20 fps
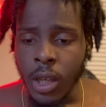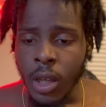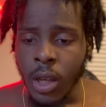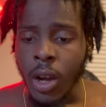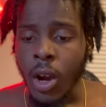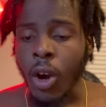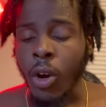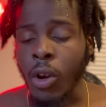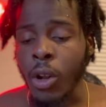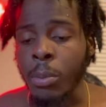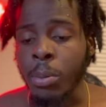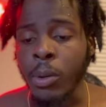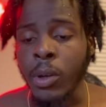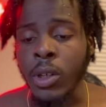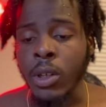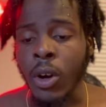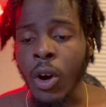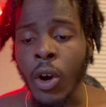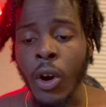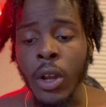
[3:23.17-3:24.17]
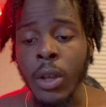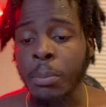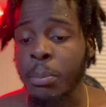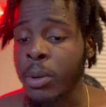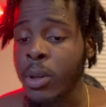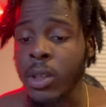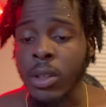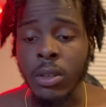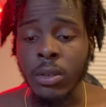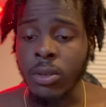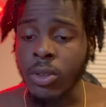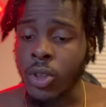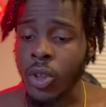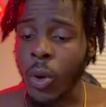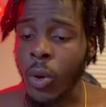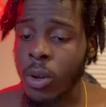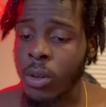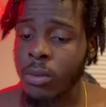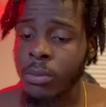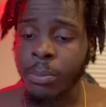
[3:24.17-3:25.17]
I already put
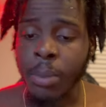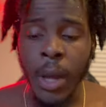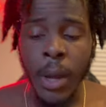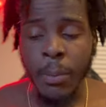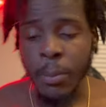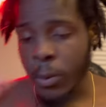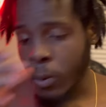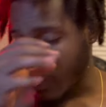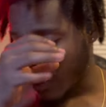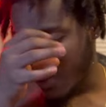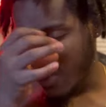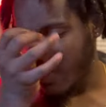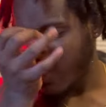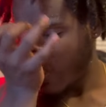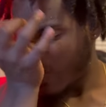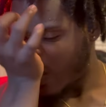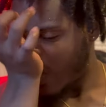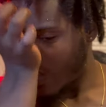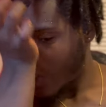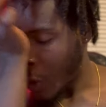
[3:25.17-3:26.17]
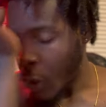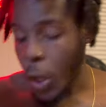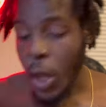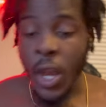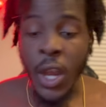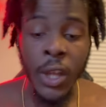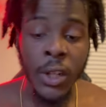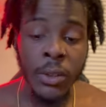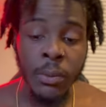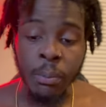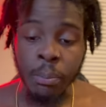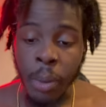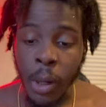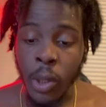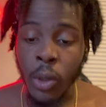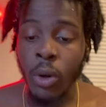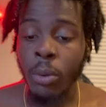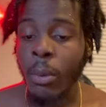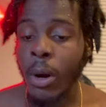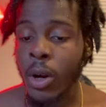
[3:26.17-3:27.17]
salt and pepper and
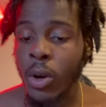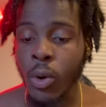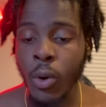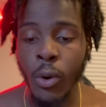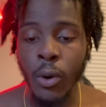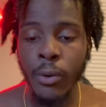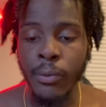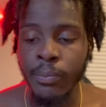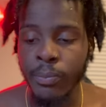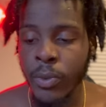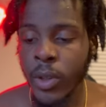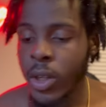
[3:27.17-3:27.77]
butter on my corn.